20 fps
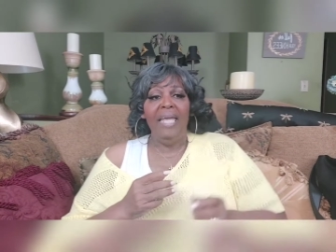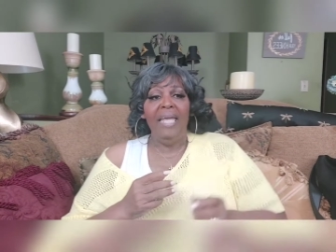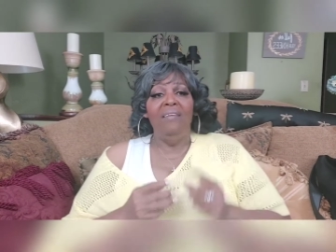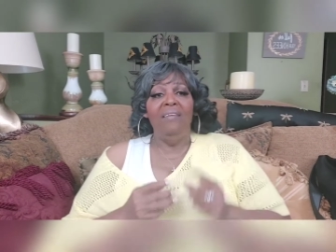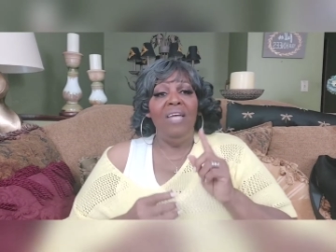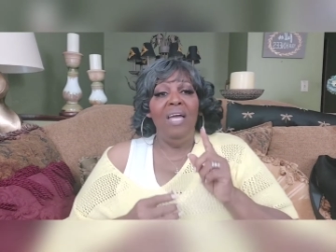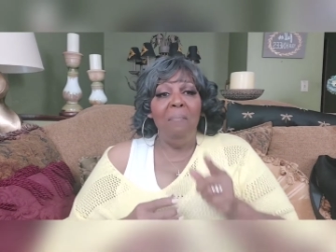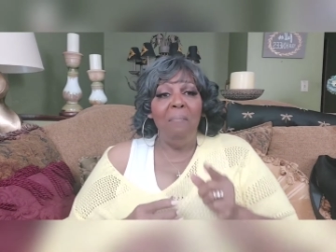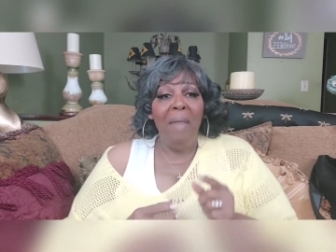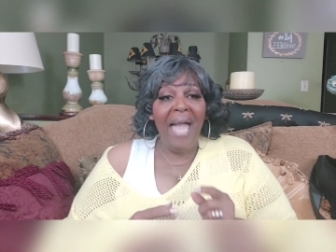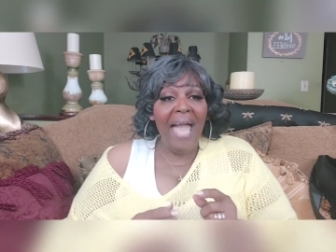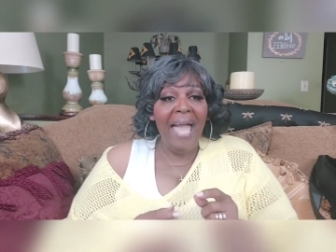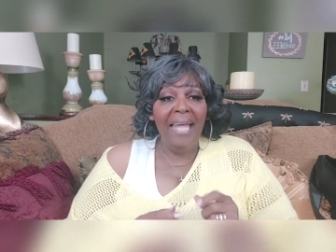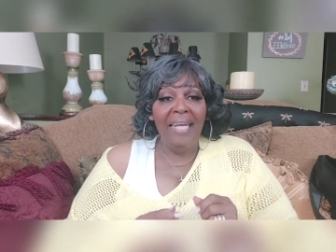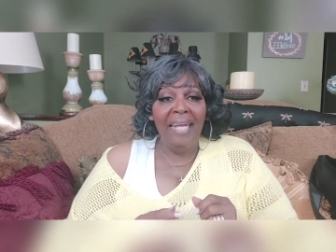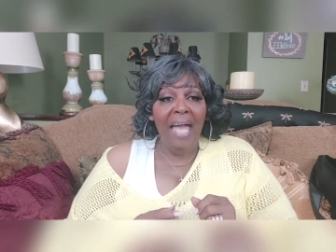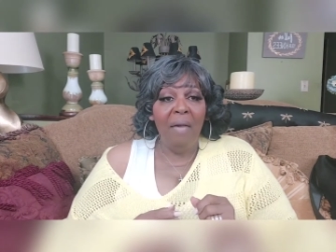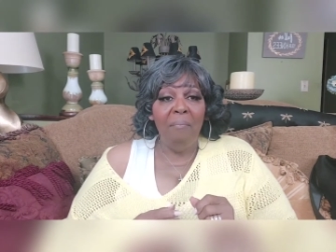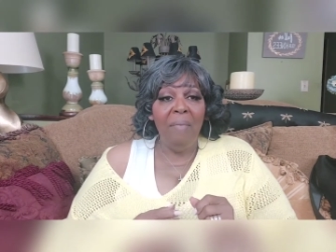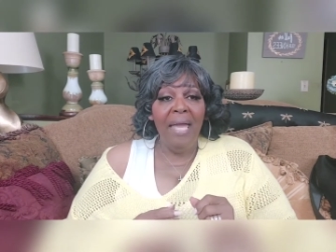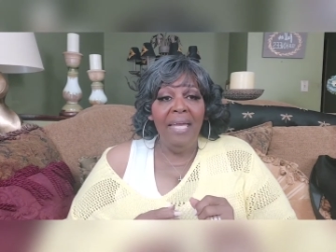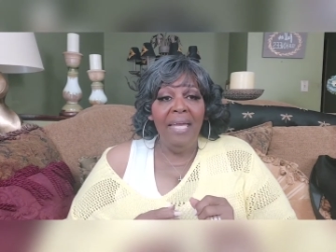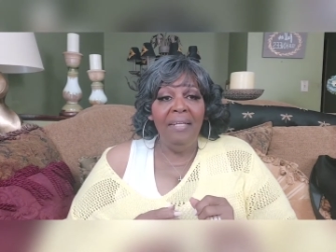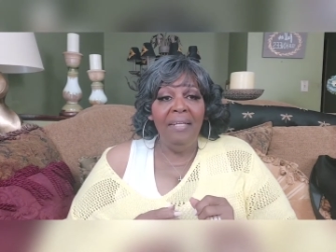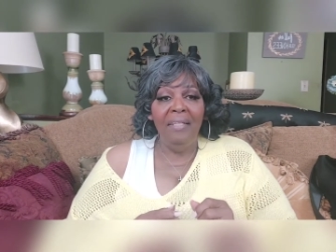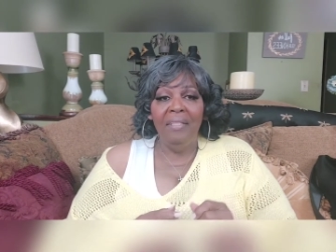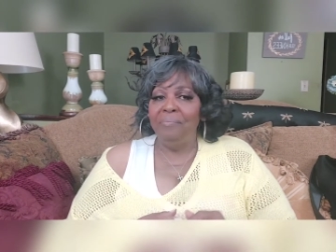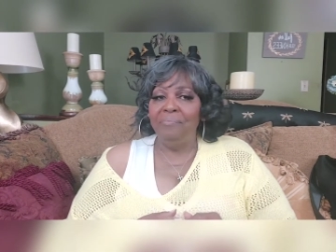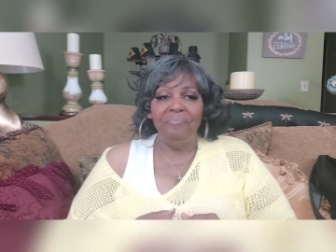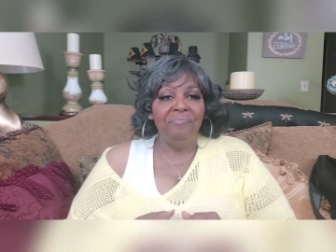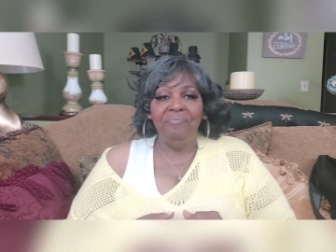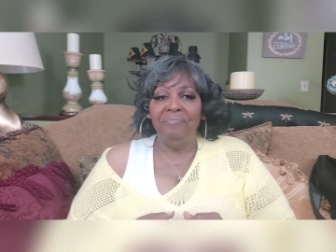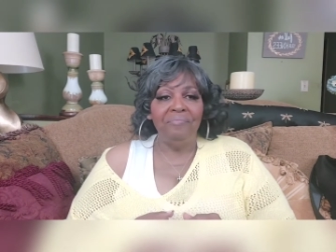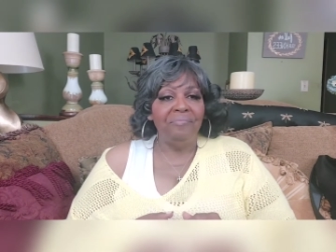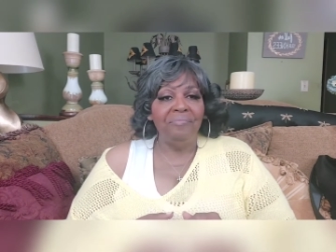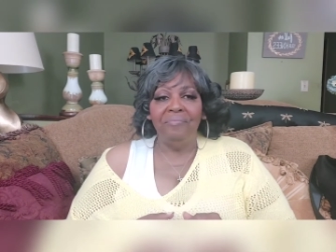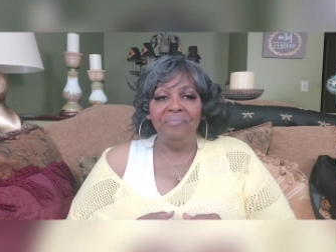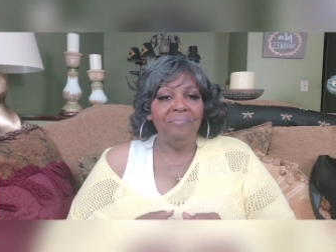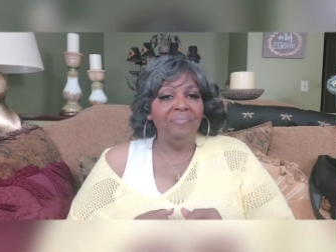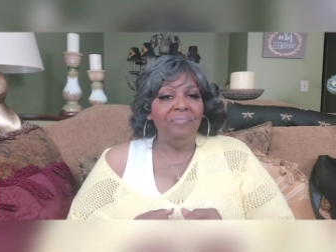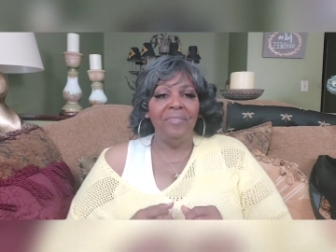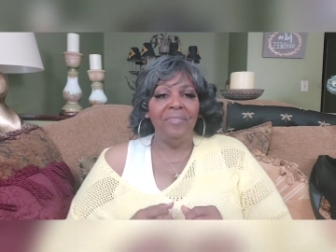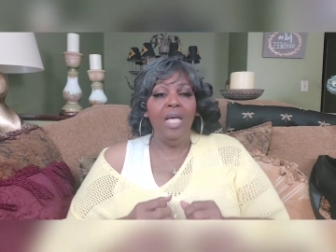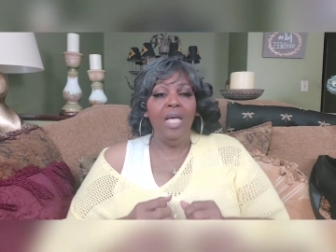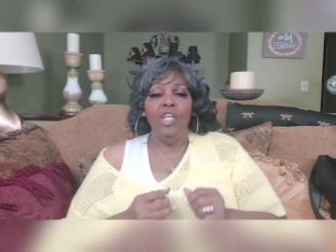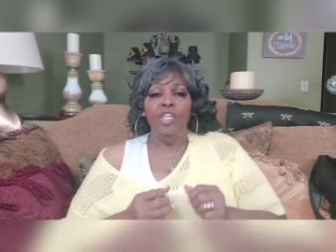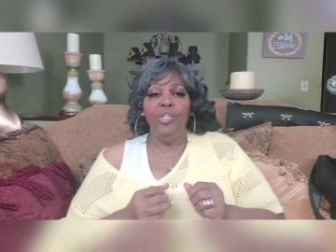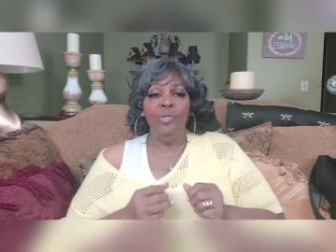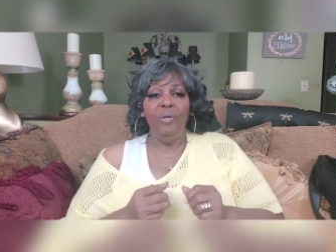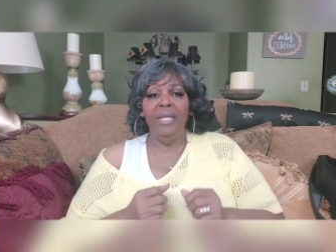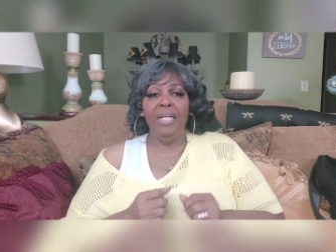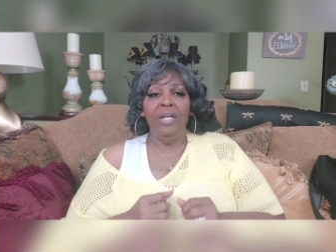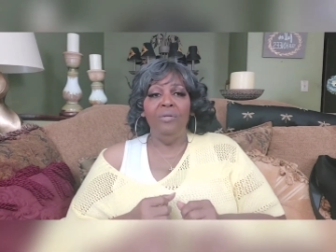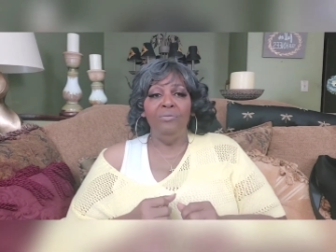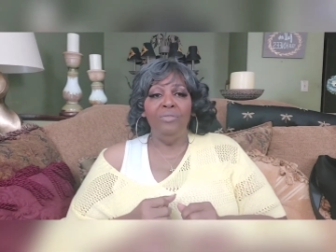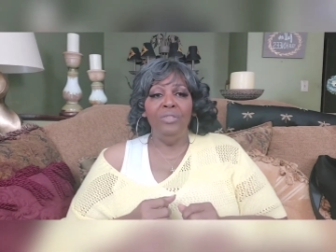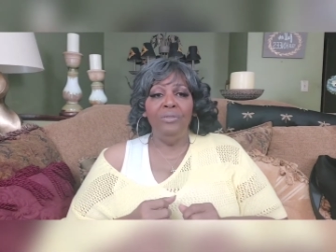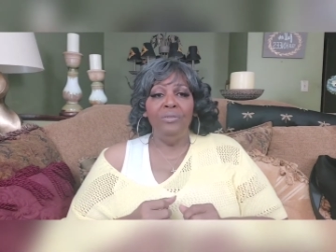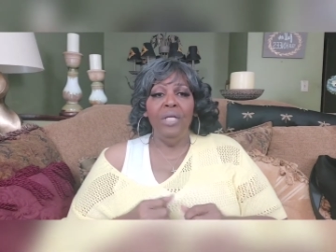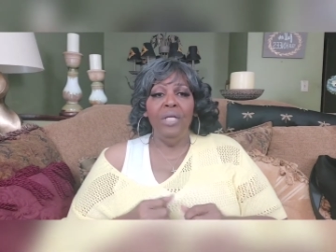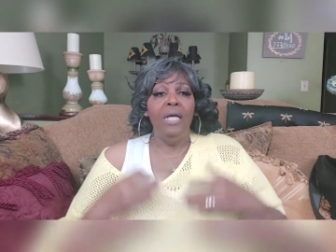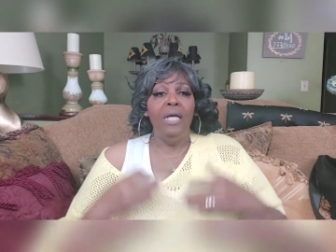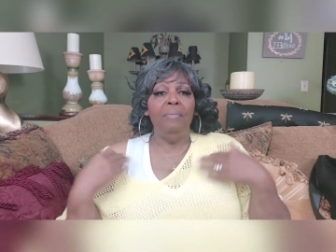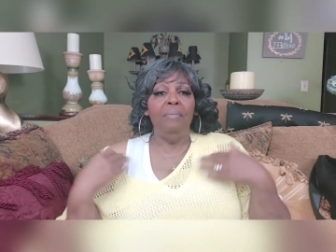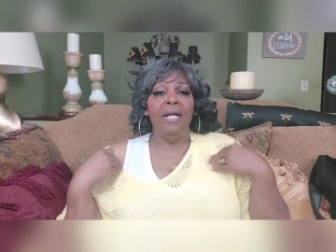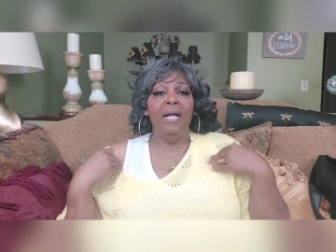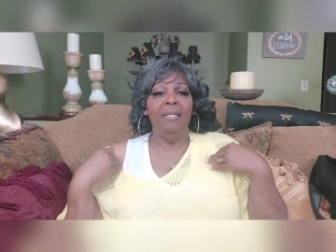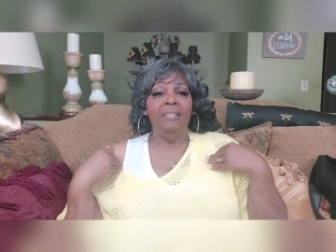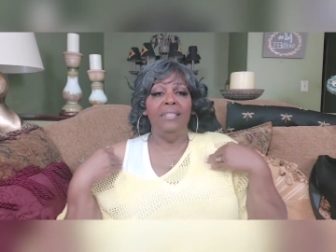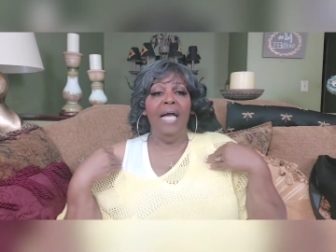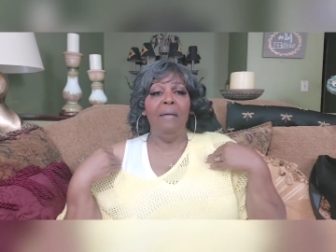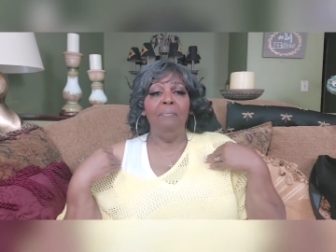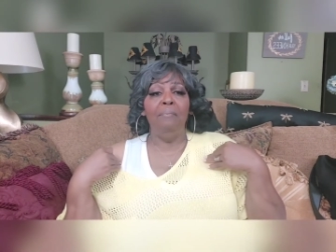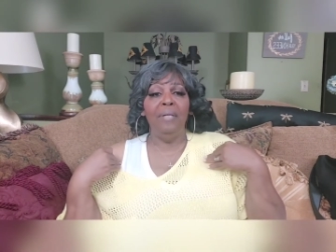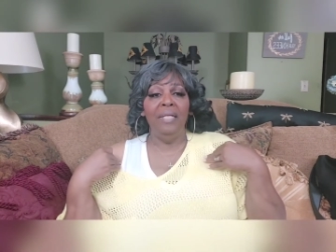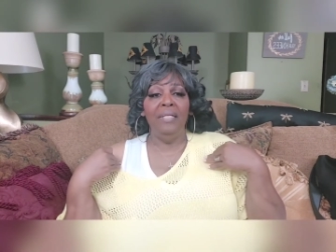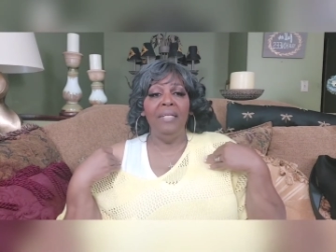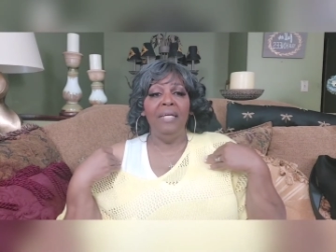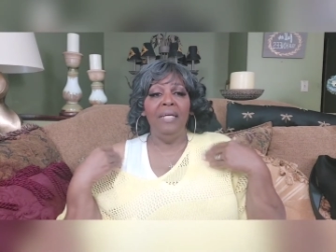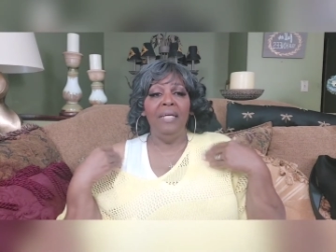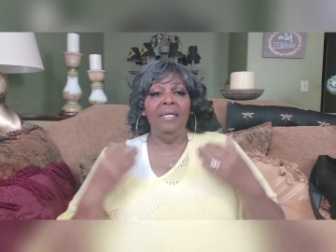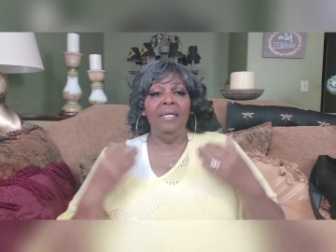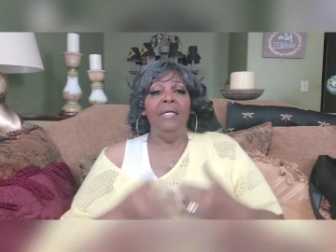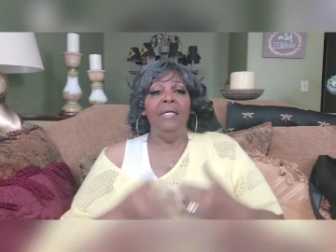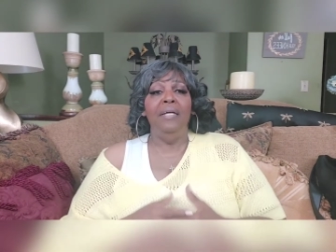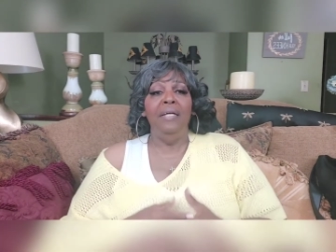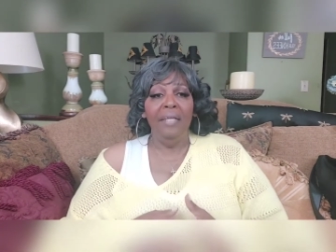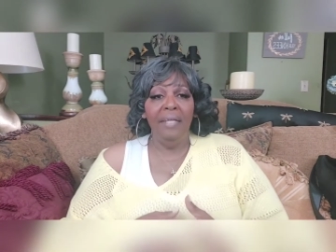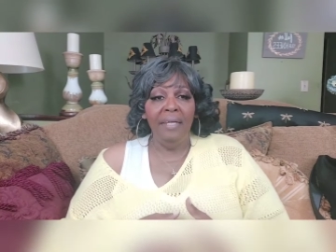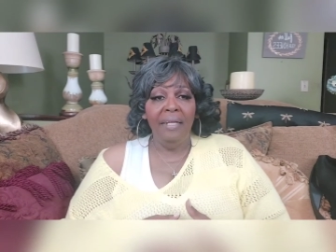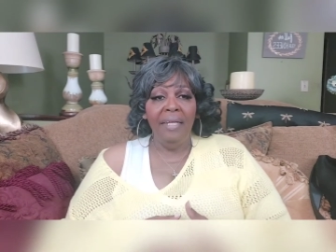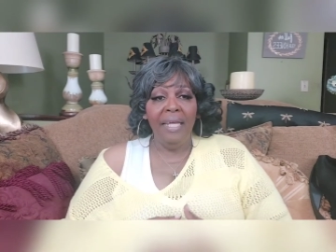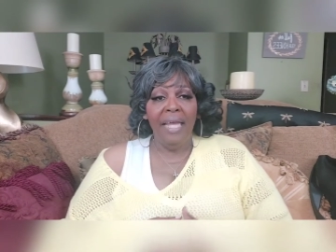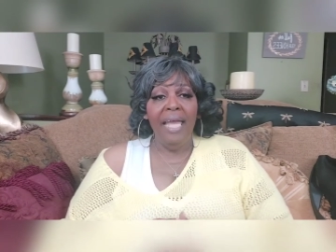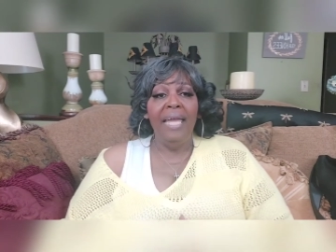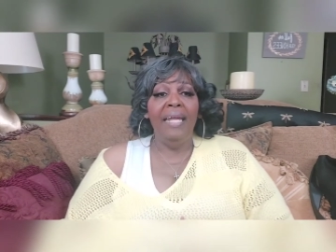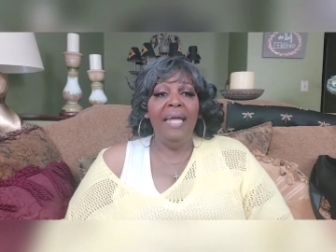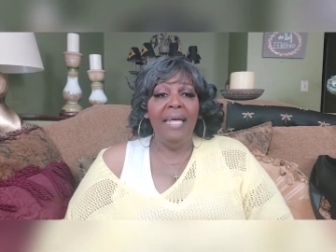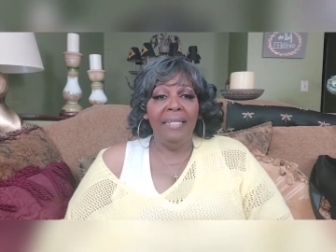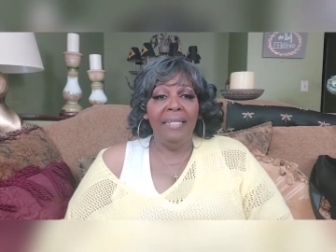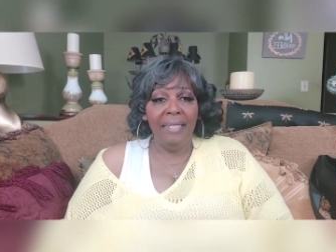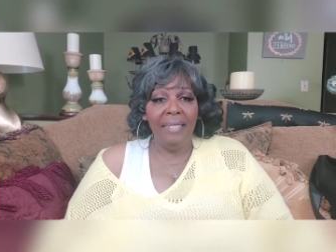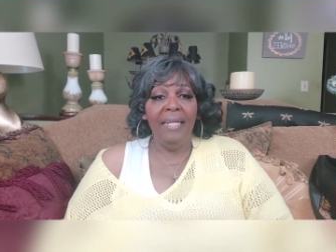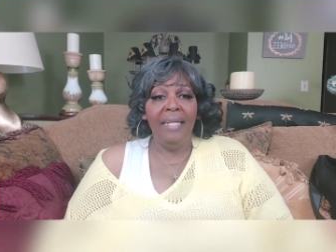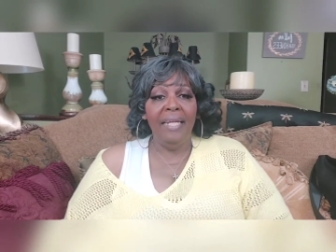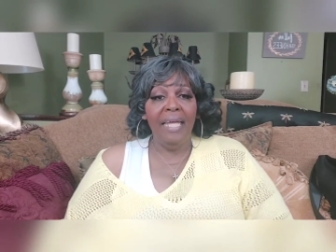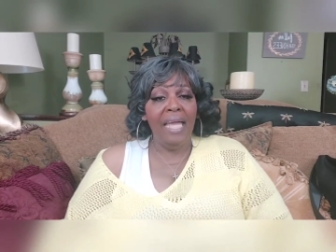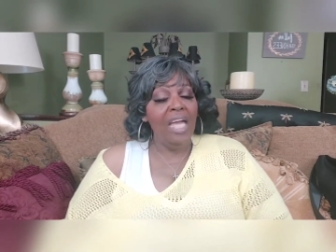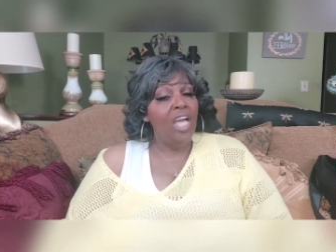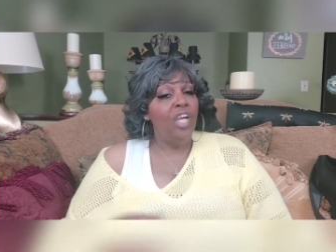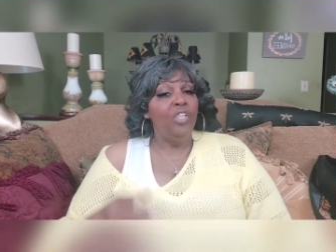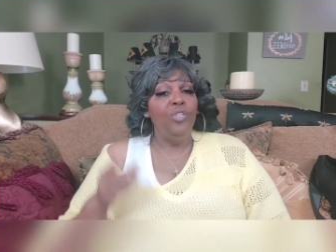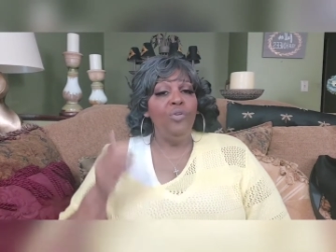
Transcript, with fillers: If that mind not made up, you ain't gonna do it, because I've been there, honey, and I done that.